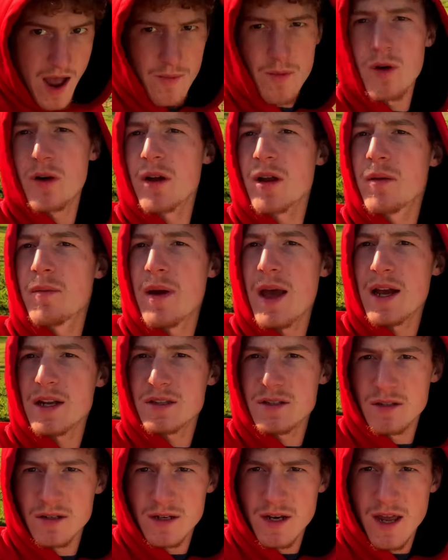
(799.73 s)
We'll get back to
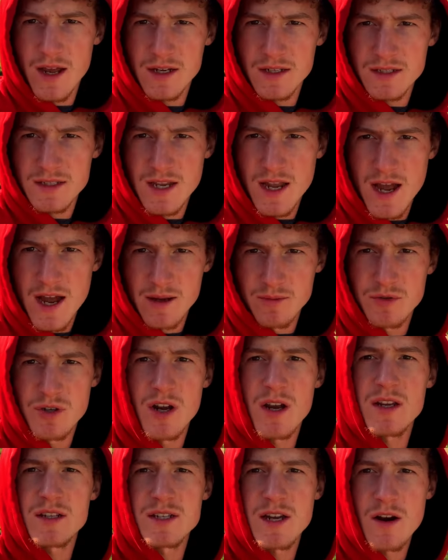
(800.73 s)
you next time. Check
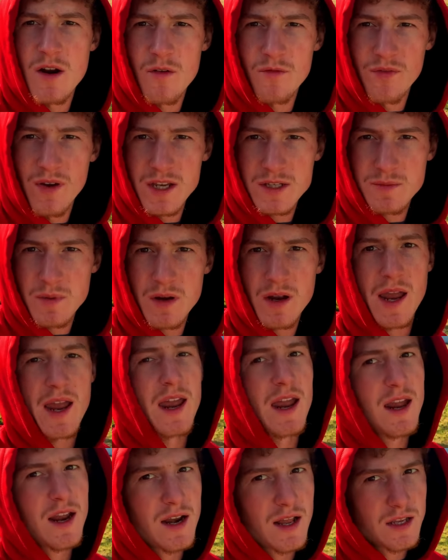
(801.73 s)
us out on Facebook
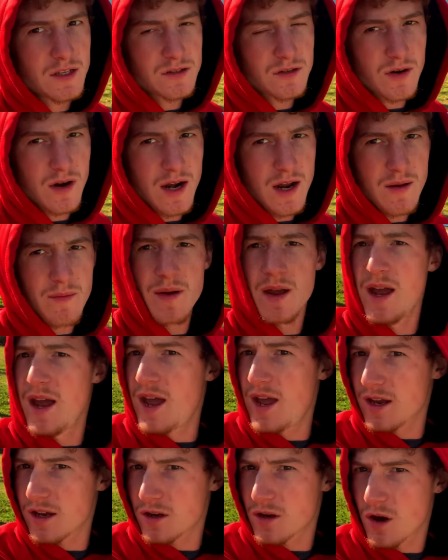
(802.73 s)
and Instagram
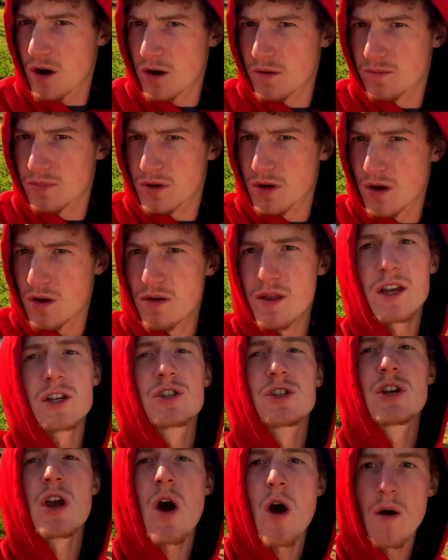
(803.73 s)
at GARPCO. That's
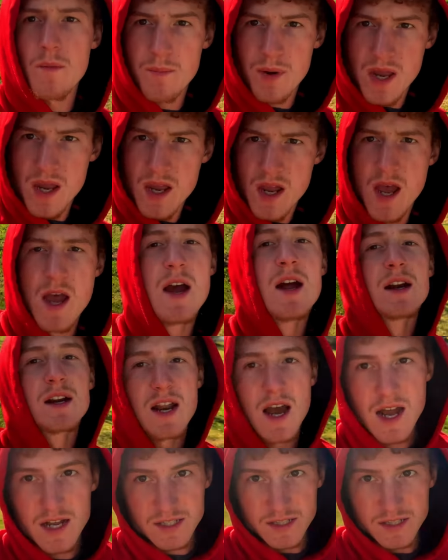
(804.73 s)
G-R-P dot